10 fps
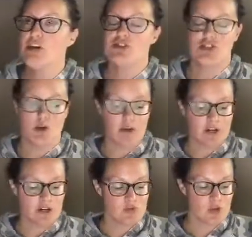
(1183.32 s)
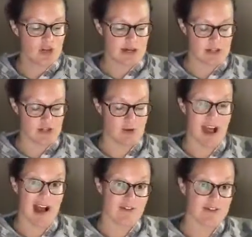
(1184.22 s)
So here's what you got to do.
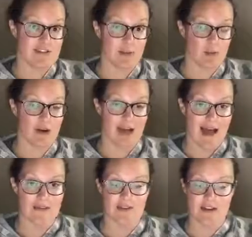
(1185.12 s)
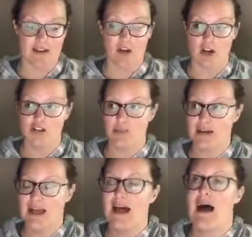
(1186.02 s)
After step 1, after the
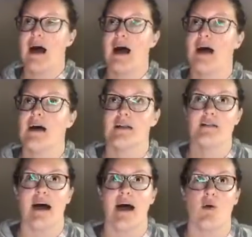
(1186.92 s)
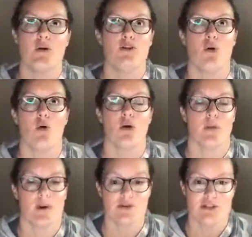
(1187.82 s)
acknowledgement, allow your
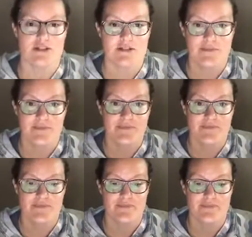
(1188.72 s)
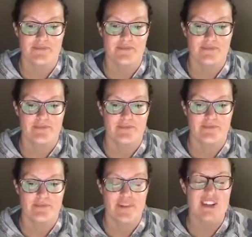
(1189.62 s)
emotions.
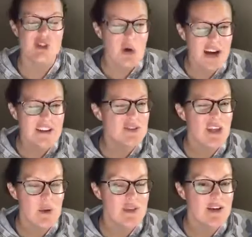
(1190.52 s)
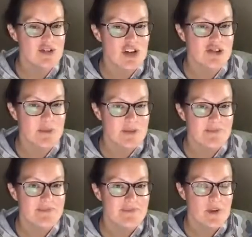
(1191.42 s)
And try to do that without judgment,
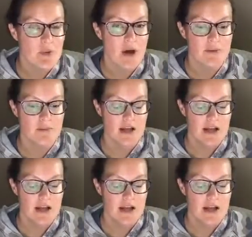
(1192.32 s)
right?